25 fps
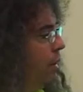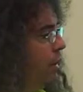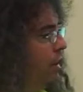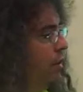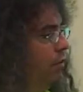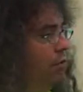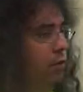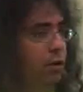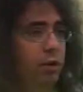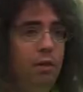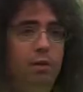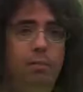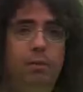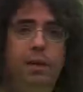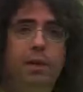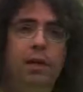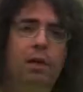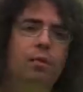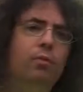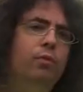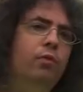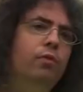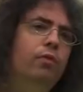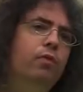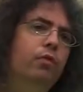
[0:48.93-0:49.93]
is going to be
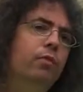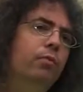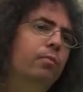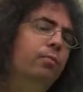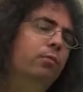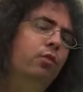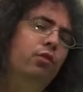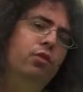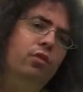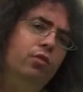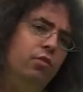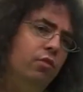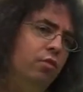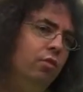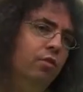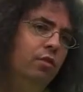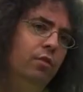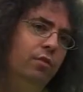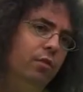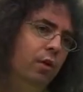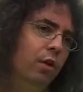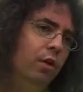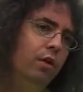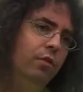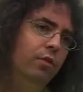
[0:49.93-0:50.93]
helpful for musicians
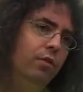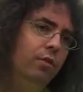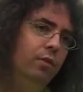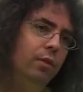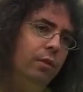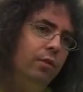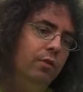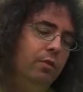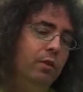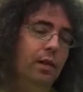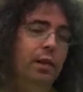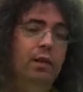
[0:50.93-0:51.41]
of all sorts.